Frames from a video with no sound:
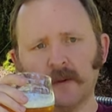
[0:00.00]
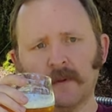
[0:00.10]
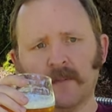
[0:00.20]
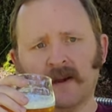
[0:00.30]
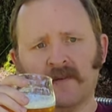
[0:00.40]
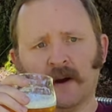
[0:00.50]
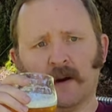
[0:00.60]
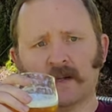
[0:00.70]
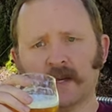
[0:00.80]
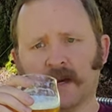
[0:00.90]
but I'm having a
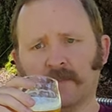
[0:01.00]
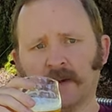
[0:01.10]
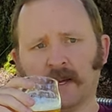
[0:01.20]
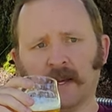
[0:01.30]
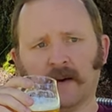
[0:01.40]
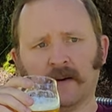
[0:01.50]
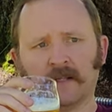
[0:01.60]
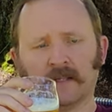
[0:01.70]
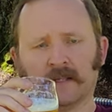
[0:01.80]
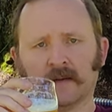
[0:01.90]
hard time picking out
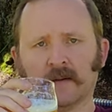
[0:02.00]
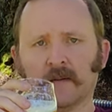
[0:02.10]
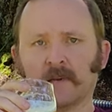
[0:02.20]
necessarily a